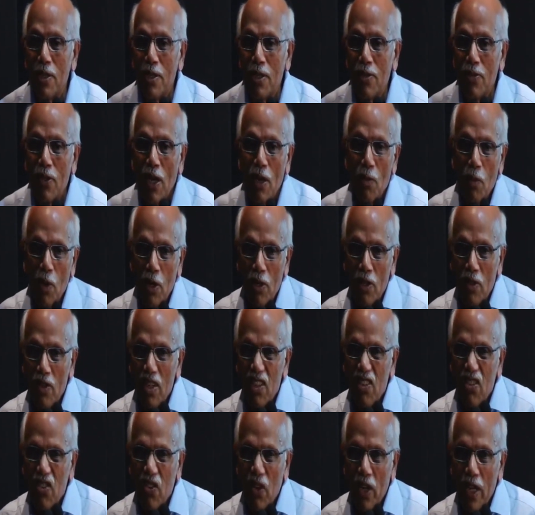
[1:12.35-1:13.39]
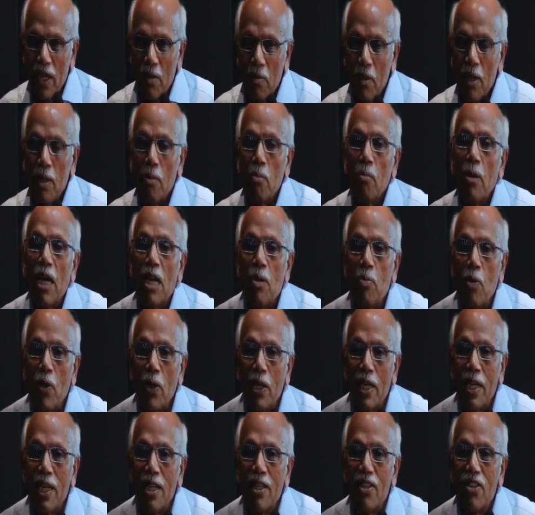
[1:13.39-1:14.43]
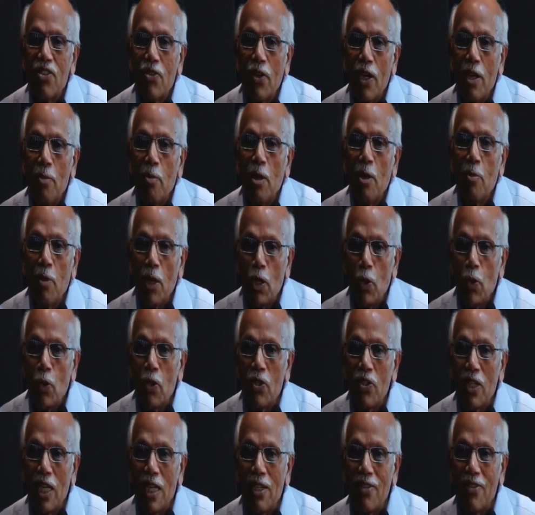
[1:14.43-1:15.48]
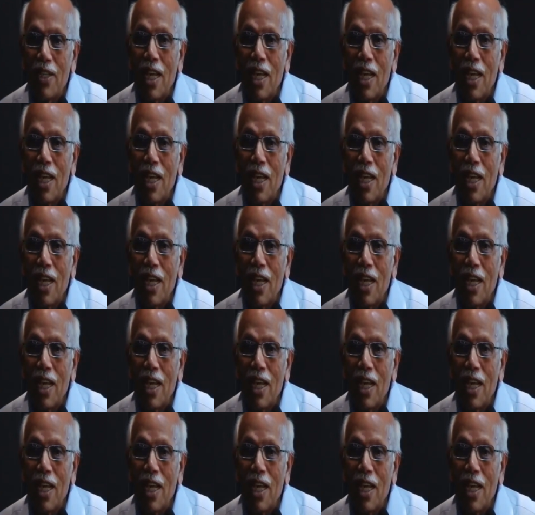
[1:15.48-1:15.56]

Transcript: So I want to destroy him, my body gets destroyed by my own cells.